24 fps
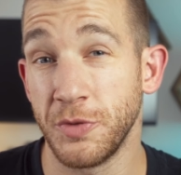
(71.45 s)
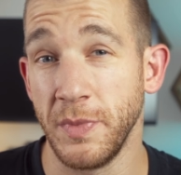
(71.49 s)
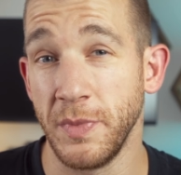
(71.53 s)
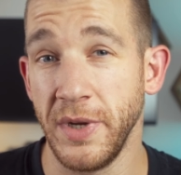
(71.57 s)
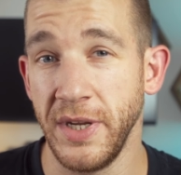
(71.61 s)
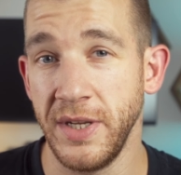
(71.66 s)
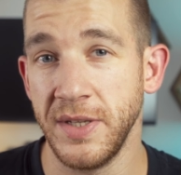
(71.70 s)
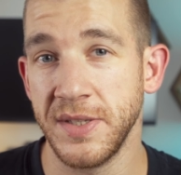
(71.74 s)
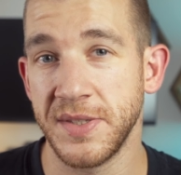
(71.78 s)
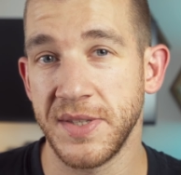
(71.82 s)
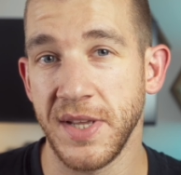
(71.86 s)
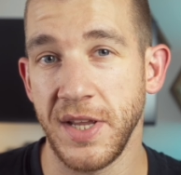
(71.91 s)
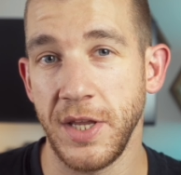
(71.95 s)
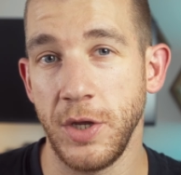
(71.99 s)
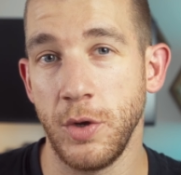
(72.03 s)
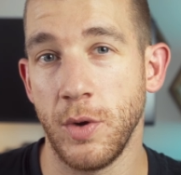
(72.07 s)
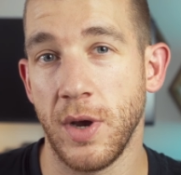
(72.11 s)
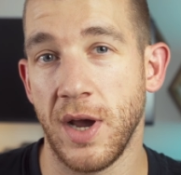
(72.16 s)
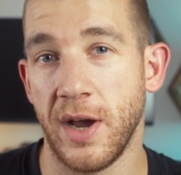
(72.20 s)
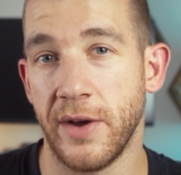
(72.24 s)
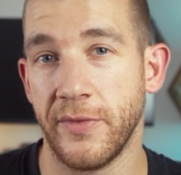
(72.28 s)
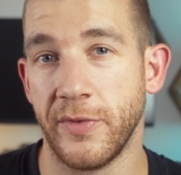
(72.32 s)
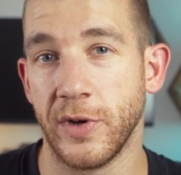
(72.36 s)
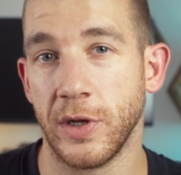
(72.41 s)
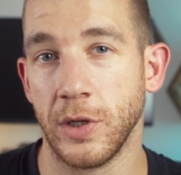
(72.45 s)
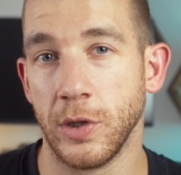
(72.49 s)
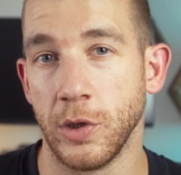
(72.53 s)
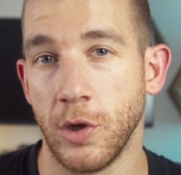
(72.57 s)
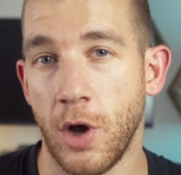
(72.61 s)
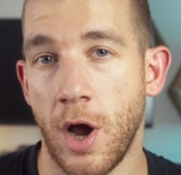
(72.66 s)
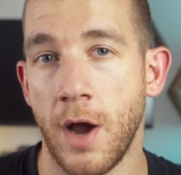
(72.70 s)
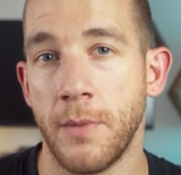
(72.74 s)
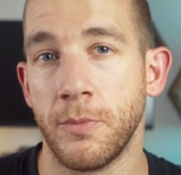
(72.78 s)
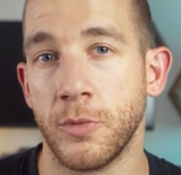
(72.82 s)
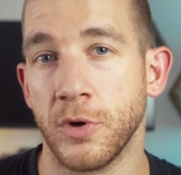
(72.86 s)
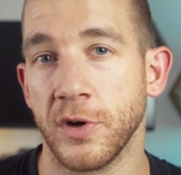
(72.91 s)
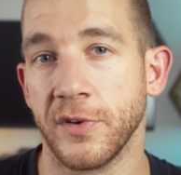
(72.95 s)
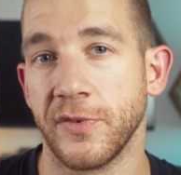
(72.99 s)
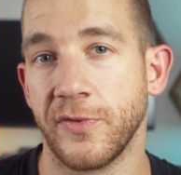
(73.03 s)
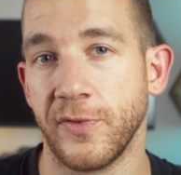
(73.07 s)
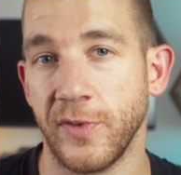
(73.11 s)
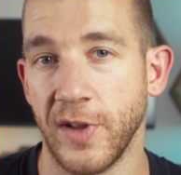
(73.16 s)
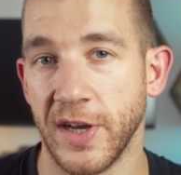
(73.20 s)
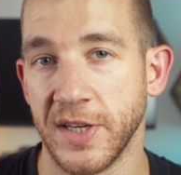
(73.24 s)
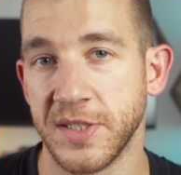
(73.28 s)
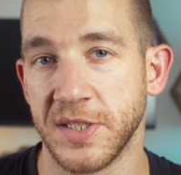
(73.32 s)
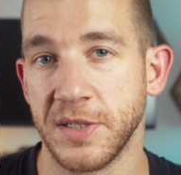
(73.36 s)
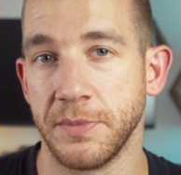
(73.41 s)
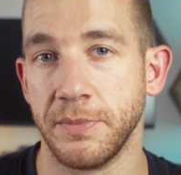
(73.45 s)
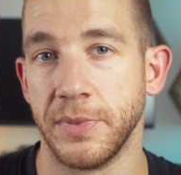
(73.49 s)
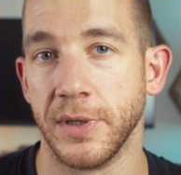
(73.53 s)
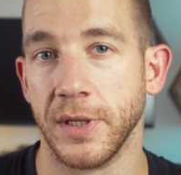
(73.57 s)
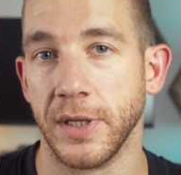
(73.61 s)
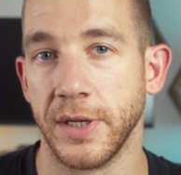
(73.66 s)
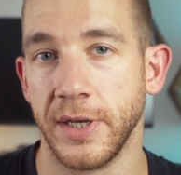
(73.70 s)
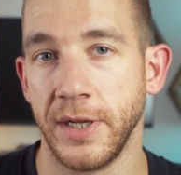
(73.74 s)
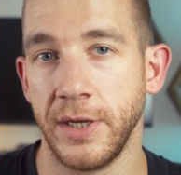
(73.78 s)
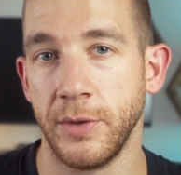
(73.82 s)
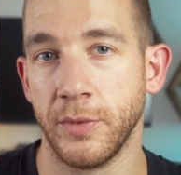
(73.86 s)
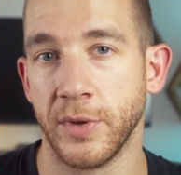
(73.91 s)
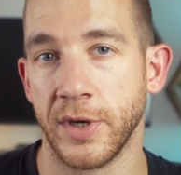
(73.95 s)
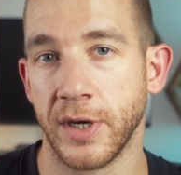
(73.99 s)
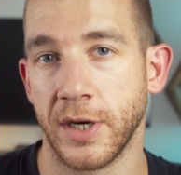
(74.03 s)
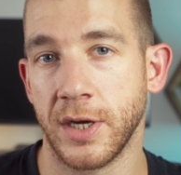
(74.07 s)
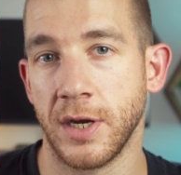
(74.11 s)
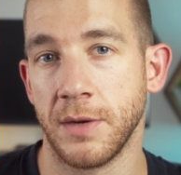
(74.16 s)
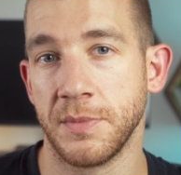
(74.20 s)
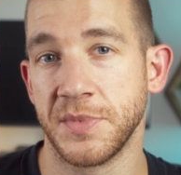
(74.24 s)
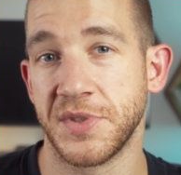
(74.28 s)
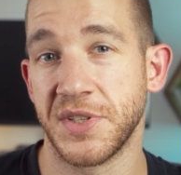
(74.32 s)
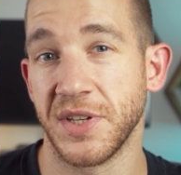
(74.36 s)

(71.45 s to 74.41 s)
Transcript: means that you have a lot more flexibility when it comes